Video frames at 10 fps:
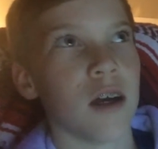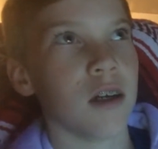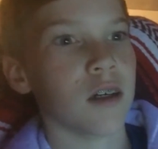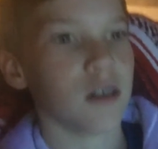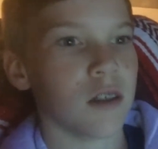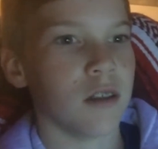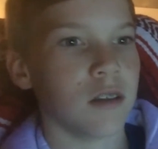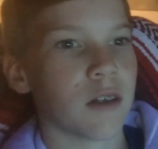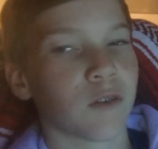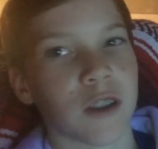
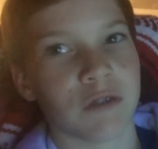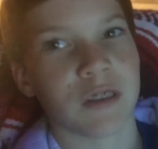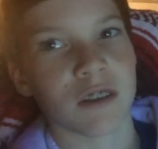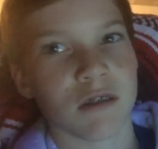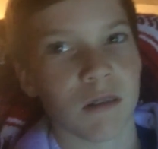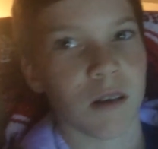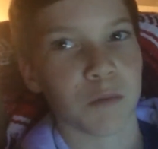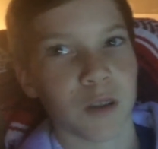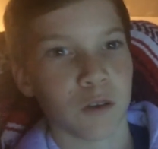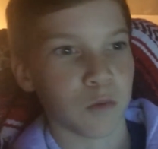And I've already finished a
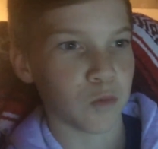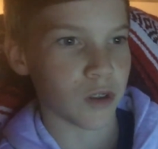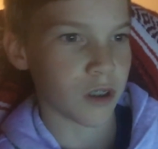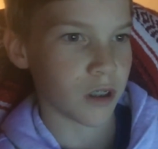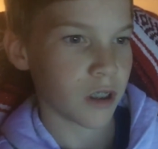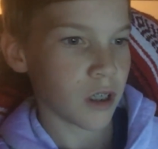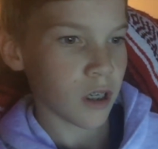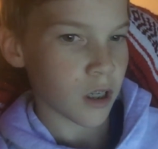lot of my homework.